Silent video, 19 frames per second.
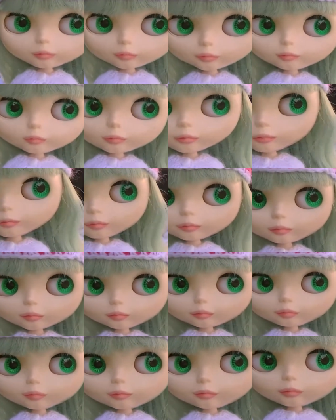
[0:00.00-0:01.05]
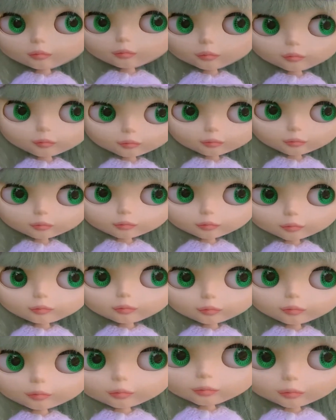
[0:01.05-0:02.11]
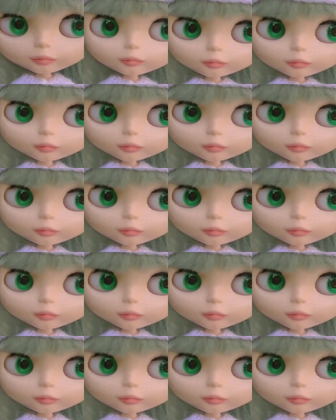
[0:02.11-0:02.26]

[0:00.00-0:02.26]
at all the supporters we have, even this giant